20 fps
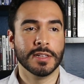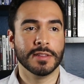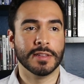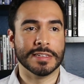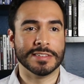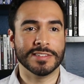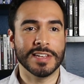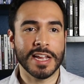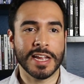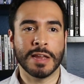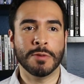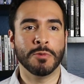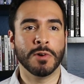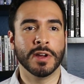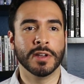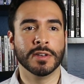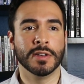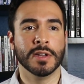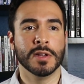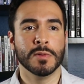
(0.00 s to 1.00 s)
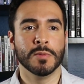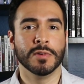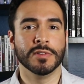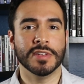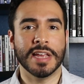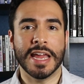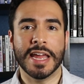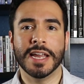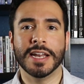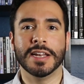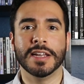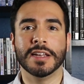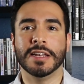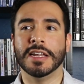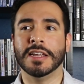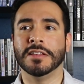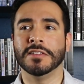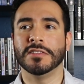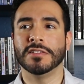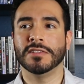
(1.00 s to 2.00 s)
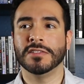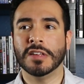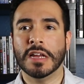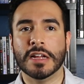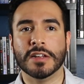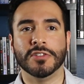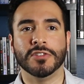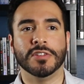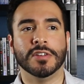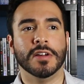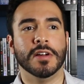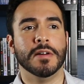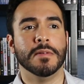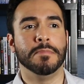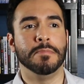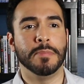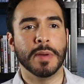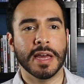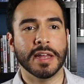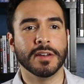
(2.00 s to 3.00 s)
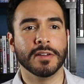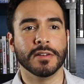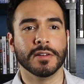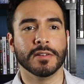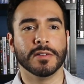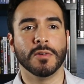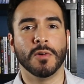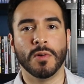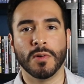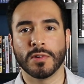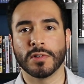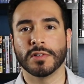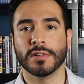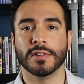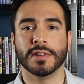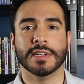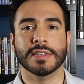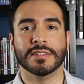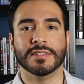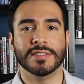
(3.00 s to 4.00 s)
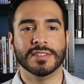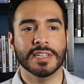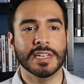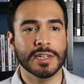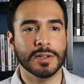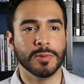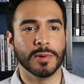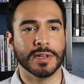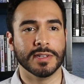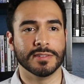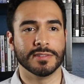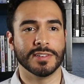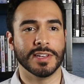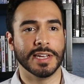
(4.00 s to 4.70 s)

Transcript: The second one was edited in such a better order and sequence.